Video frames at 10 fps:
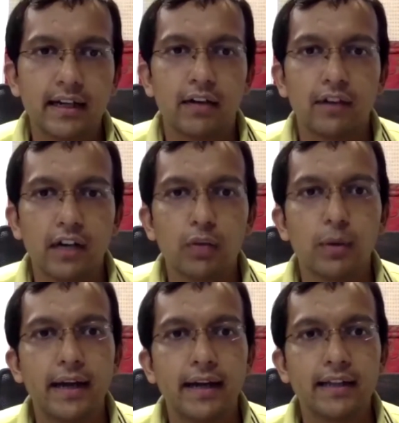uh,
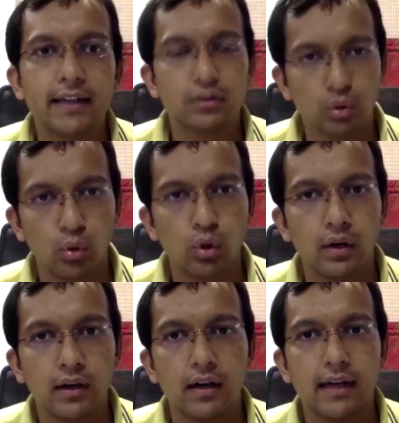worldwide is known uh,
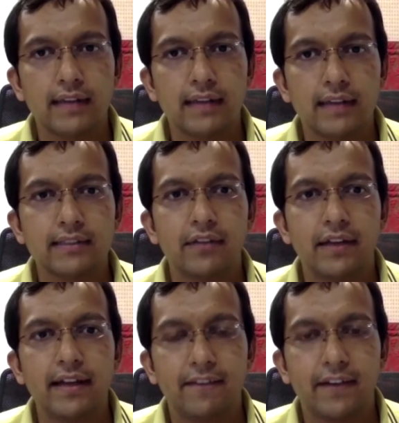as a very
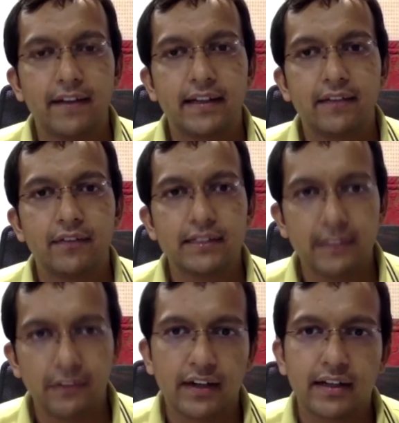effective
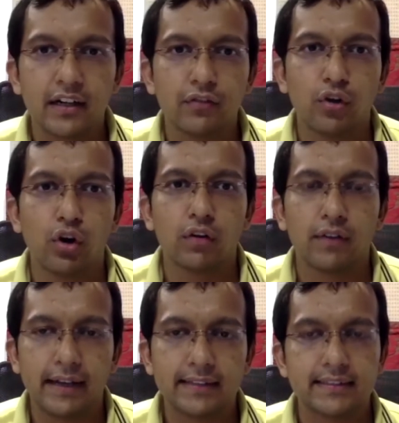disinfectant for
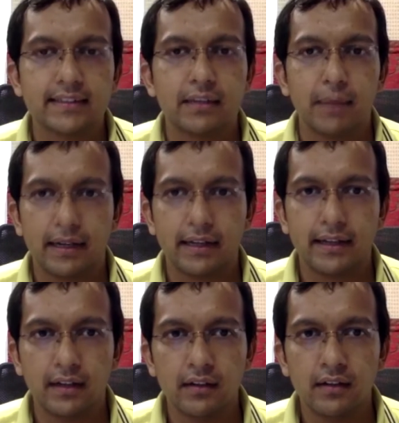viruses and bacteria.
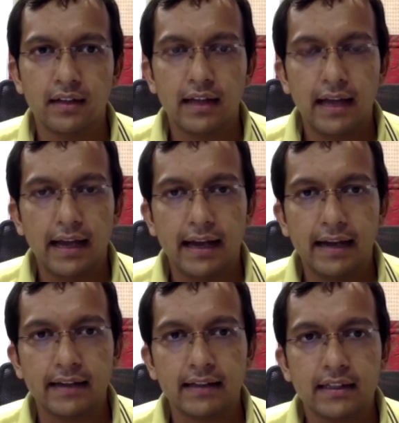And
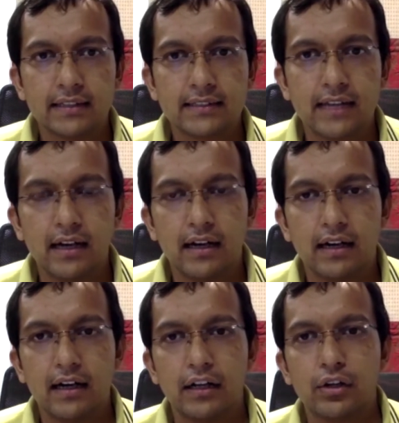
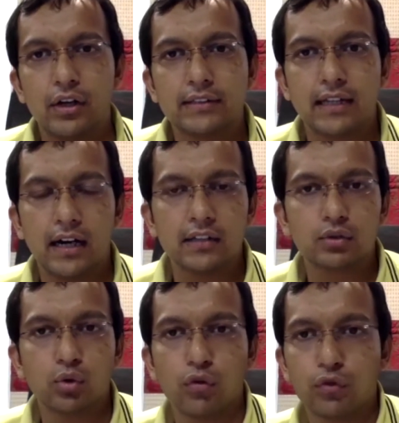uh, SARS
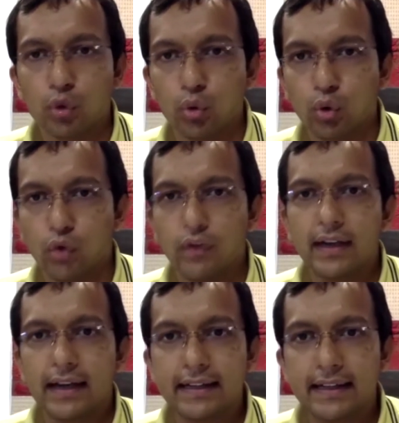CoV 2, COVID
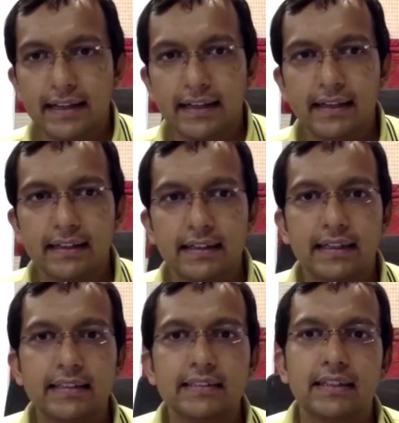19, uh,
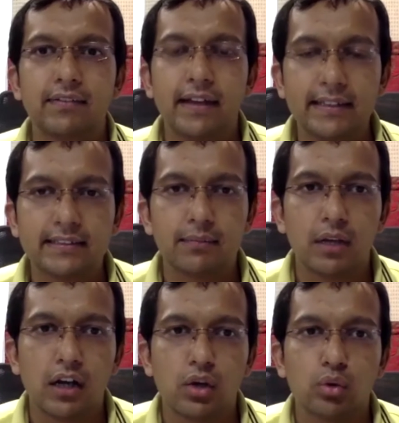is uh, very
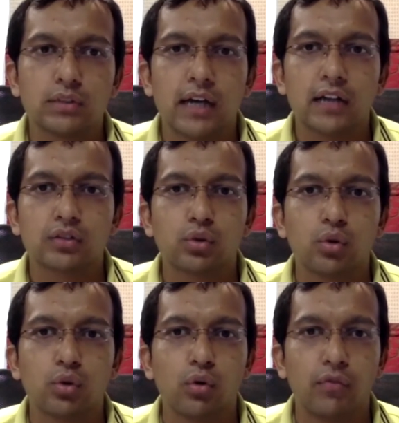similar to SARS CoV
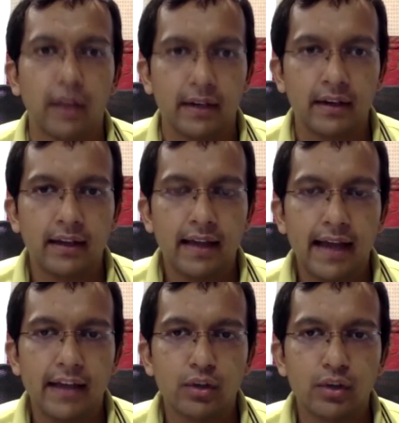1 and
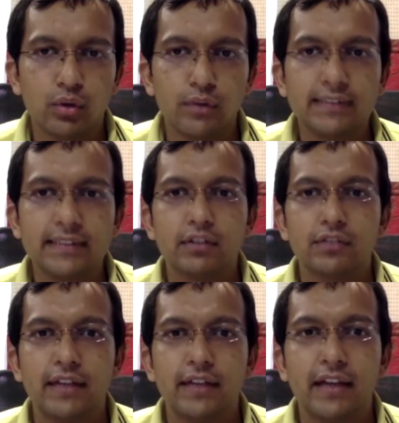UVC was very
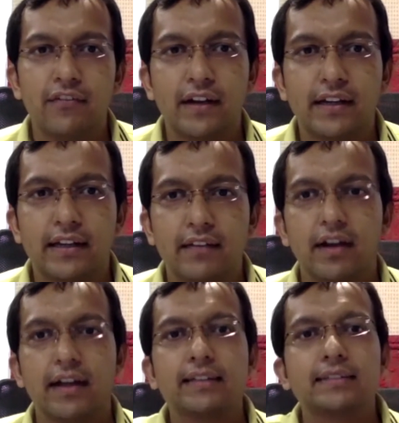effective against
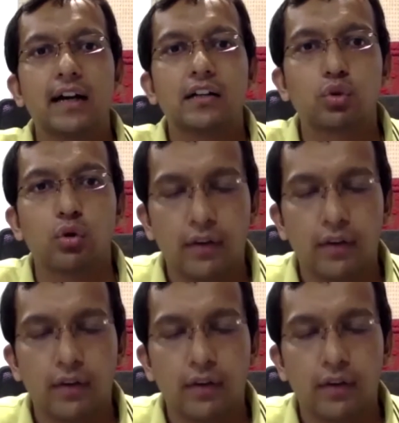SARS-CoV-1.